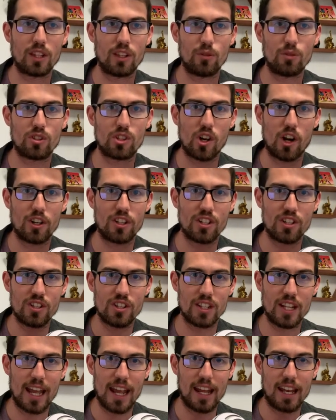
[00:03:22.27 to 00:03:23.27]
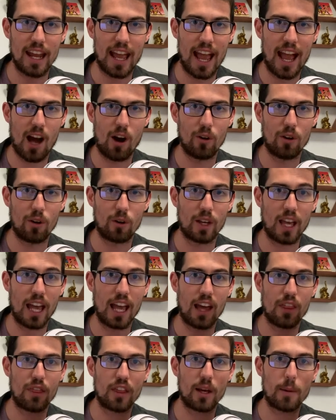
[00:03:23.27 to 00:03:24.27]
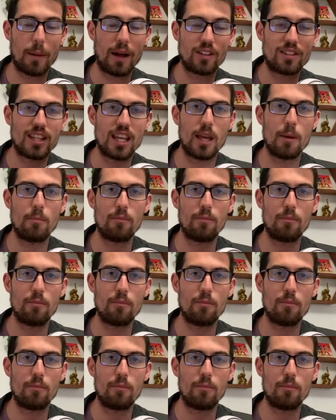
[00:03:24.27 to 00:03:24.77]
you start to stand out, okay? I think about Tim